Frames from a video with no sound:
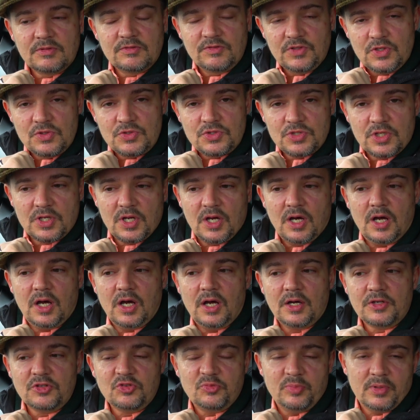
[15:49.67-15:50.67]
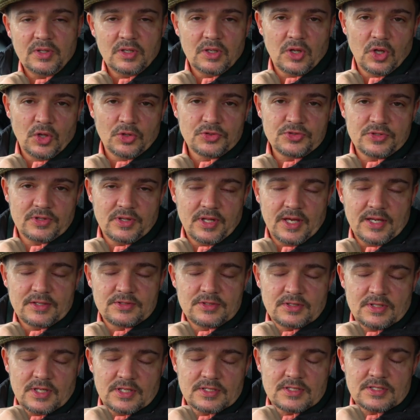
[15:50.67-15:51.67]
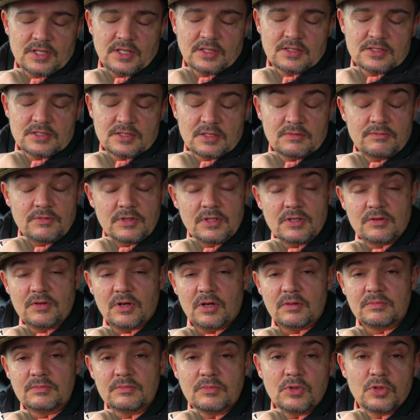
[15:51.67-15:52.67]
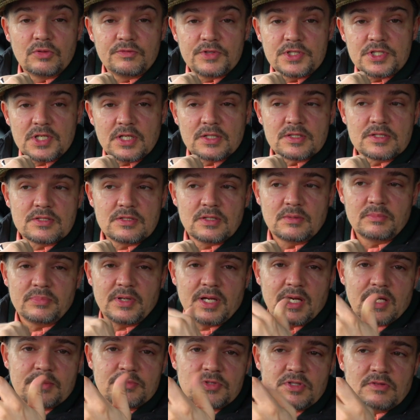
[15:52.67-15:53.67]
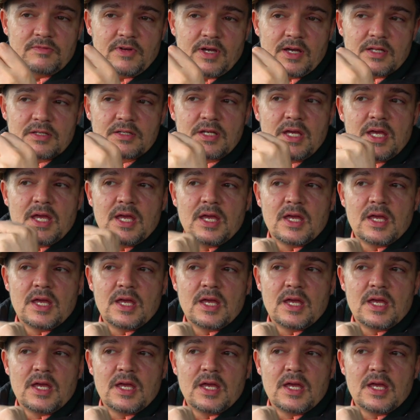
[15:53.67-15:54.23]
you've used your car and you've been loyal to their to their centre, I think you've got more of a chance than perhaps you've had